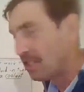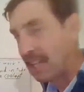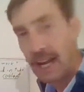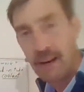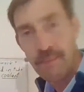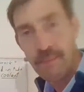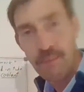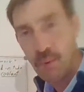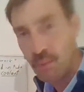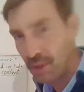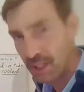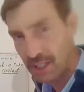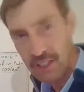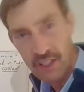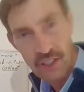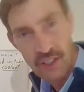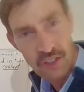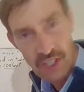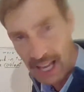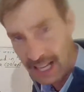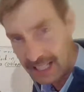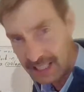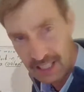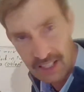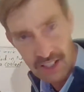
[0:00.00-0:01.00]
top, it works
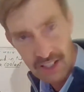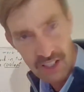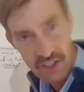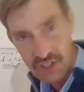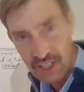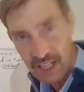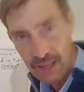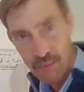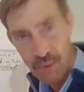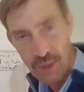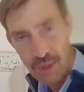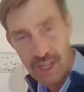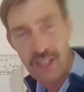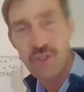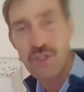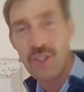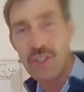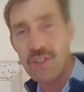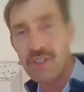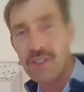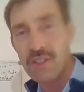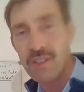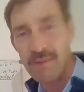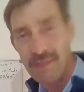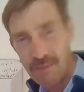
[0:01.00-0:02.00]
exactly the same way,
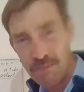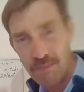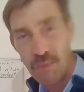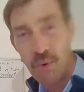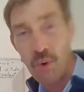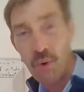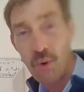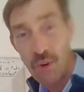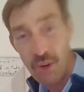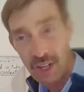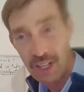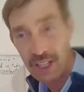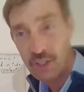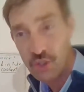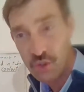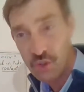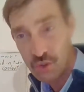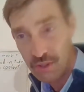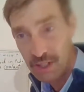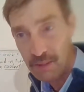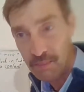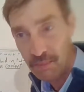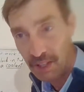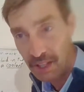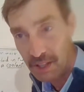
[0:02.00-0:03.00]
just more
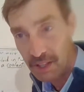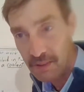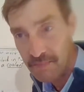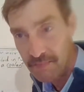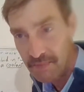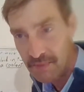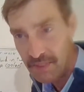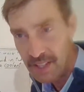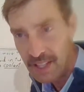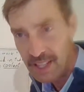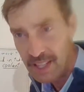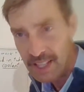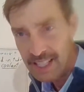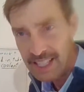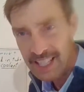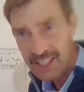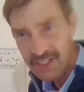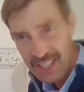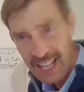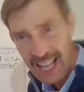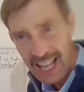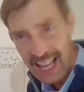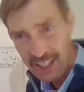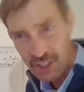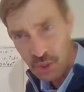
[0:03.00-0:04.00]
extremely.
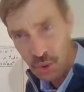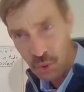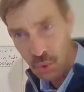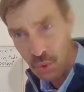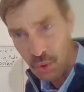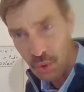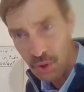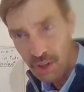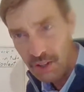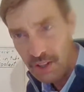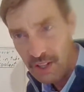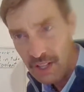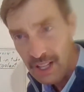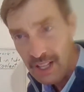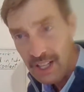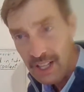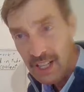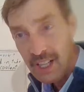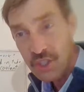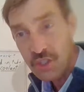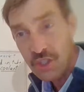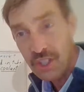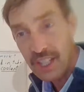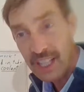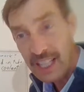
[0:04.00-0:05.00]
Isn't that cool?
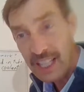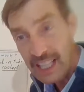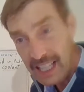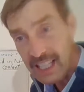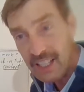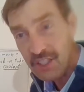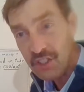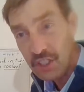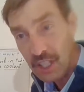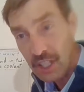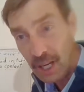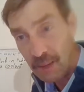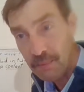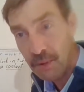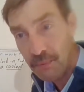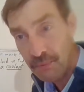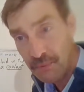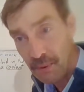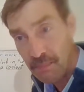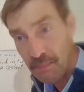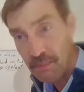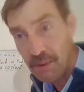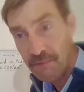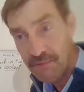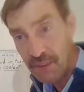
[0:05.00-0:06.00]
So the heat is coming
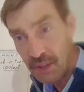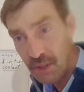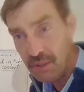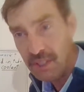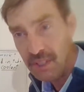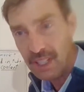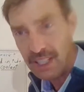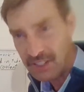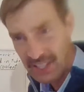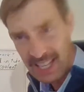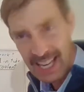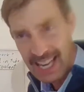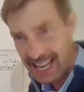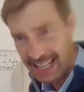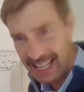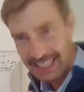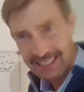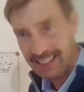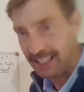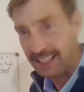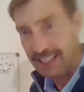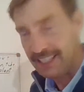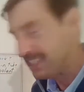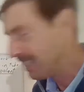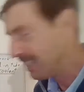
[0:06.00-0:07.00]
from the food.
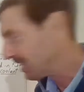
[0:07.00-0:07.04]
Exactly.